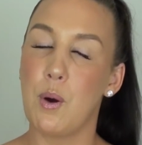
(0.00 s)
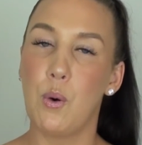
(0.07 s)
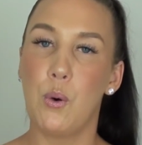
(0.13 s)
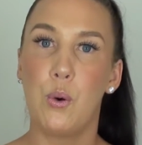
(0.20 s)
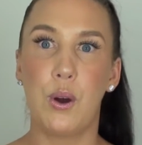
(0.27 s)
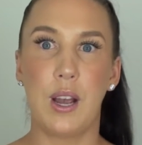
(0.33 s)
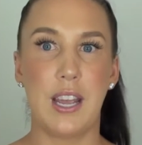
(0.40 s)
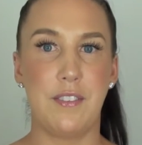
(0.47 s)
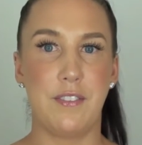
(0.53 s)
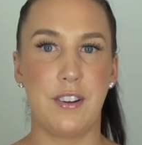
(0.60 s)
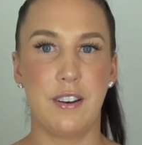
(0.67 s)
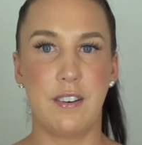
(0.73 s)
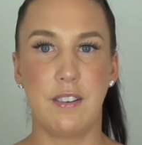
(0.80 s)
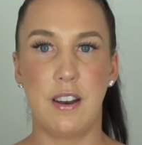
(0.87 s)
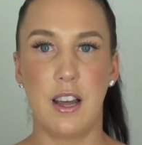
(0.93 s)
or
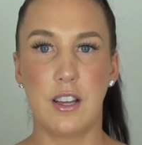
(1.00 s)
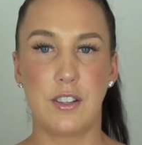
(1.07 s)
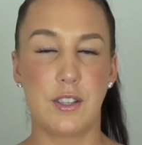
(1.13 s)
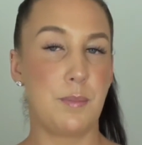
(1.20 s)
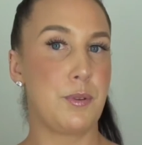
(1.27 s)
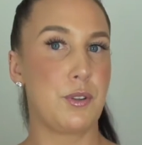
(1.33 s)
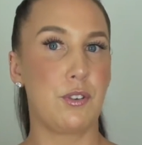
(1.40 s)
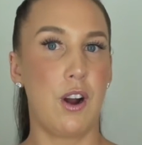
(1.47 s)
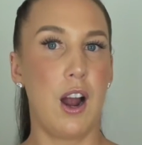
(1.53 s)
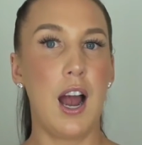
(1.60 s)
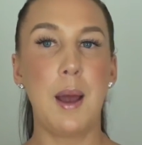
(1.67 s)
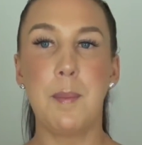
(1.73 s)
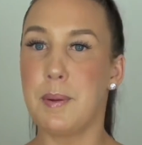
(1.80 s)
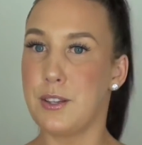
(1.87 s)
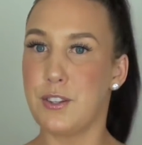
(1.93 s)
even
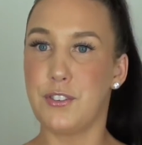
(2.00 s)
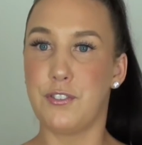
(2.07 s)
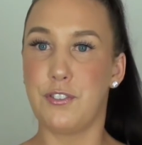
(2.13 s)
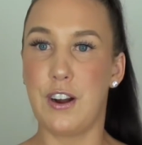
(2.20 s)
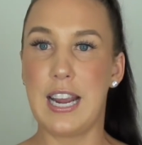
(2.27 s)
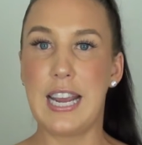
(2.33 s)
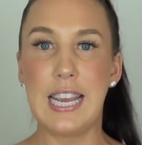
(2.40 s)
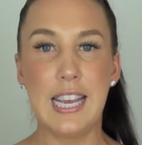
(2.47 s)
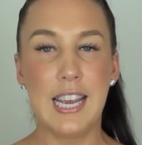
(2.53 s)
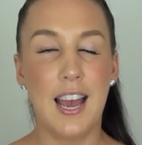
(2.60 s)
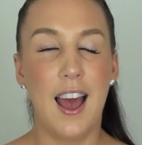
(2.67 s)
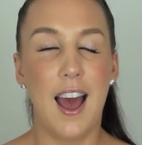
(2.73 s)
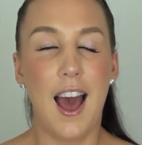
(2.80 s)
subscribe. It's free.